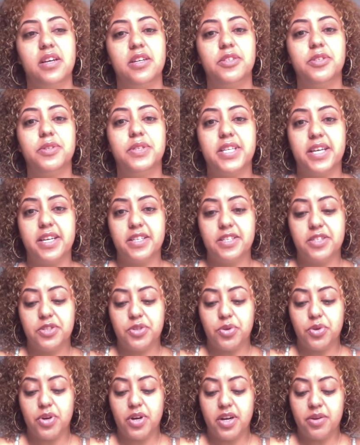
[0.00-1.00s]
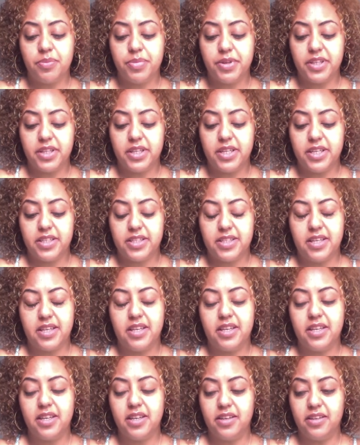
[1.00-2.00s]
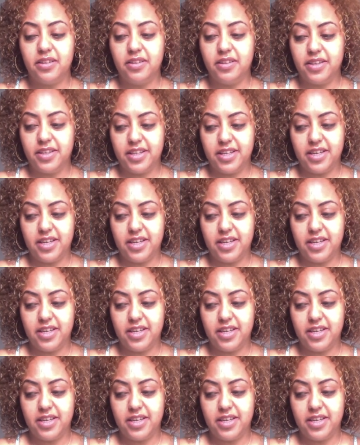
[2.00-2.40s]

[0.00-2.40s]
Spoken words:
to test your ability to heal,